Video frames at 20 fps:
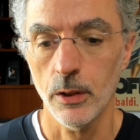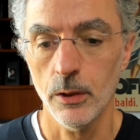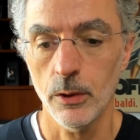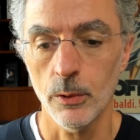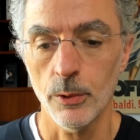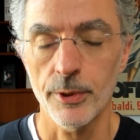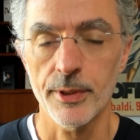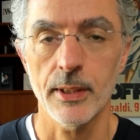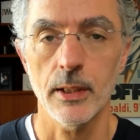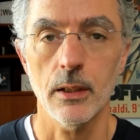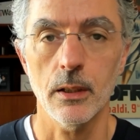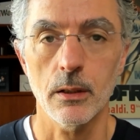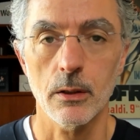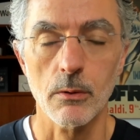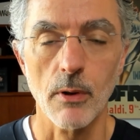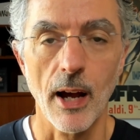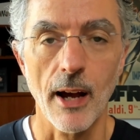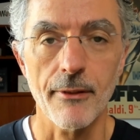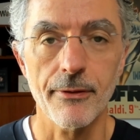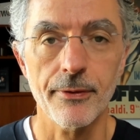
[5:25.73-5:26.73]
using
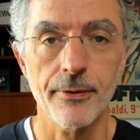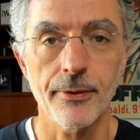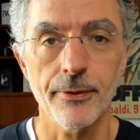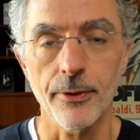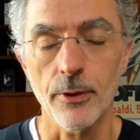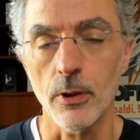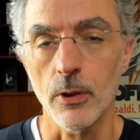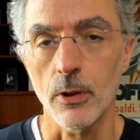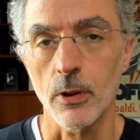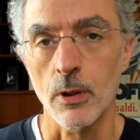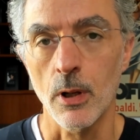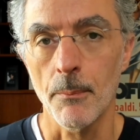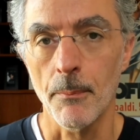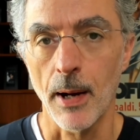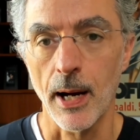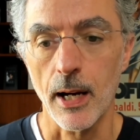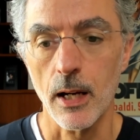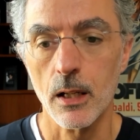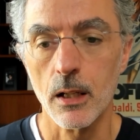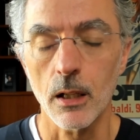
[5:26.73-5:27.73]
craft for
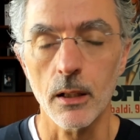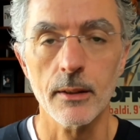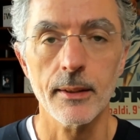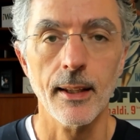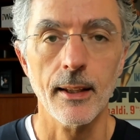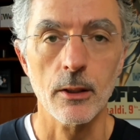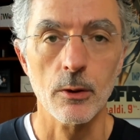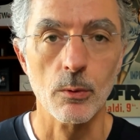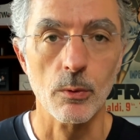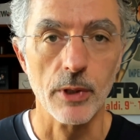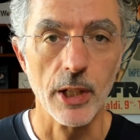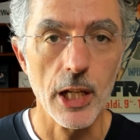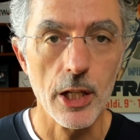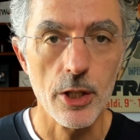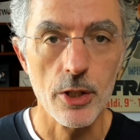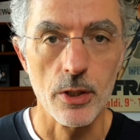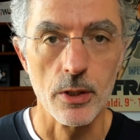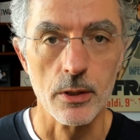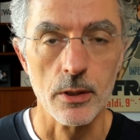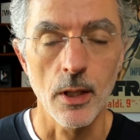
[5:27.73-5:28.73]
my content
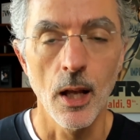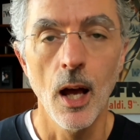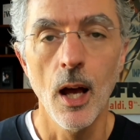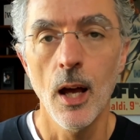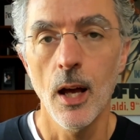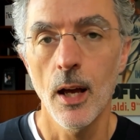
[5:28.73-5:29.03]
creation